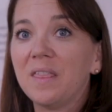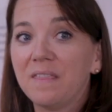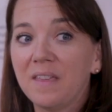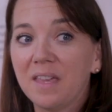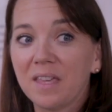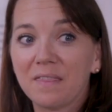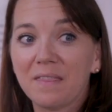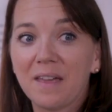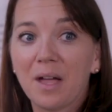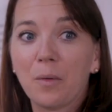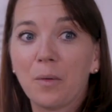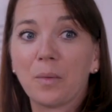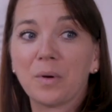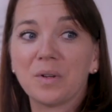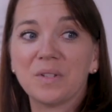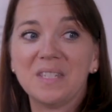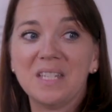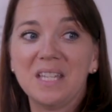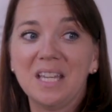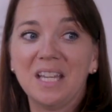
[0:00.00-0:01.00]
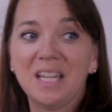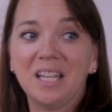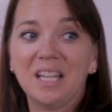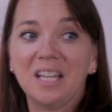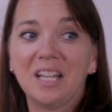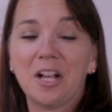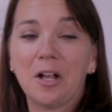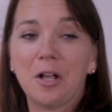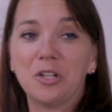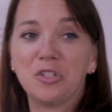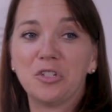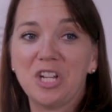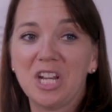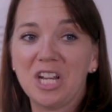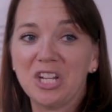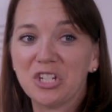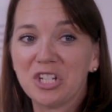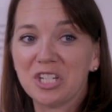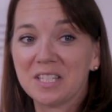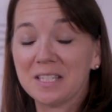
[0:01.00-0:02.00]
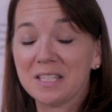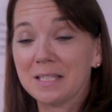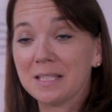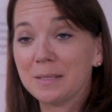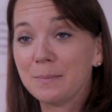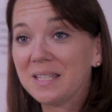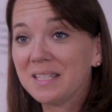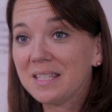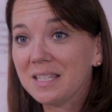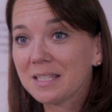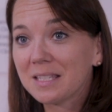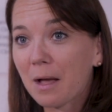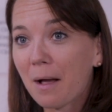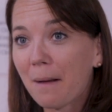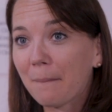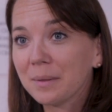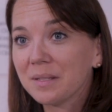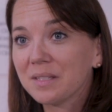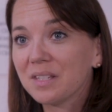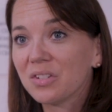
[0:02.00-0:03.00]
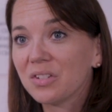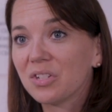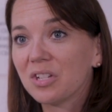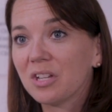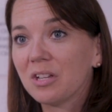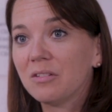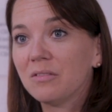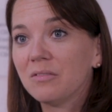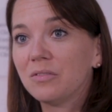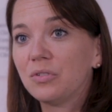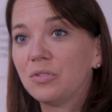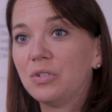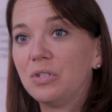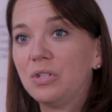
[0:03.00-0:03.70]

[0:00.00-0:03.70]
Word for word: think that we're seeing changes in species composition